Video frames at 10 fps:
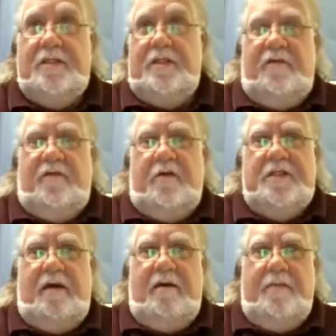first
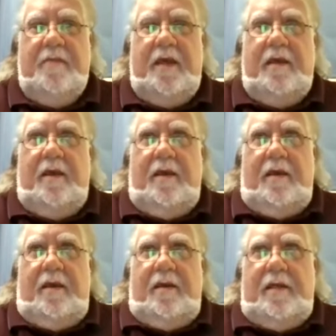time.
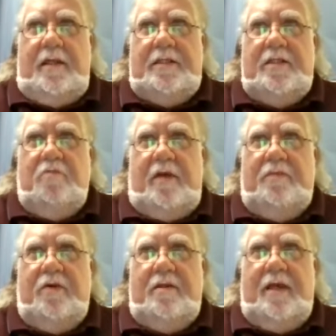And he says, what are you
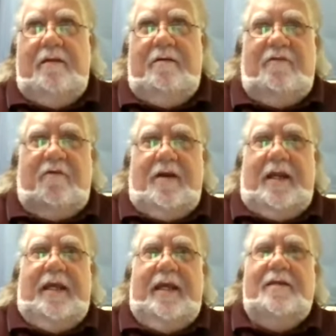putting that on for? And
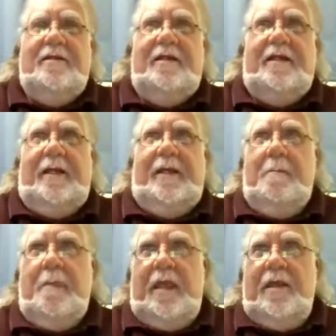I handed it
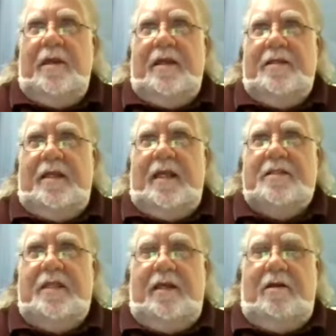in. And the
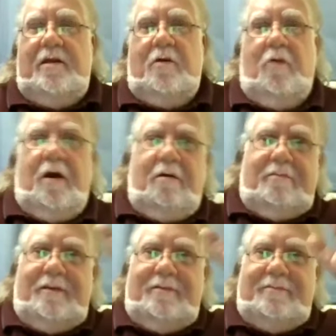next thing, I go, whoa,
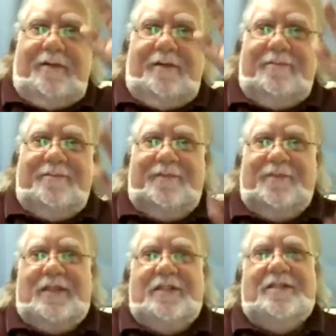whoa, whoa.
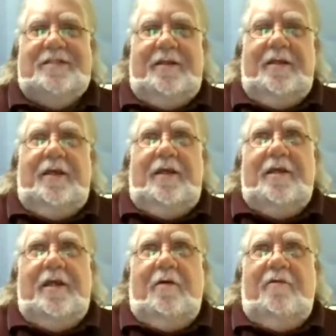This,
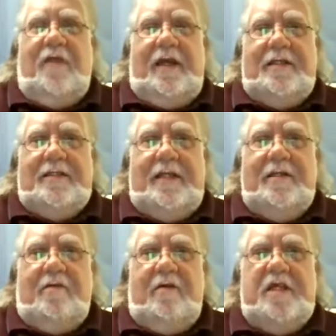flight
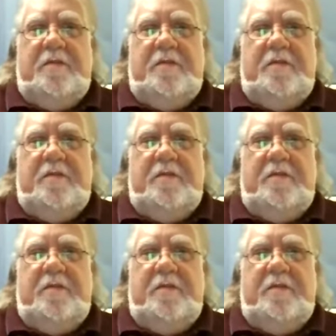attendant grabs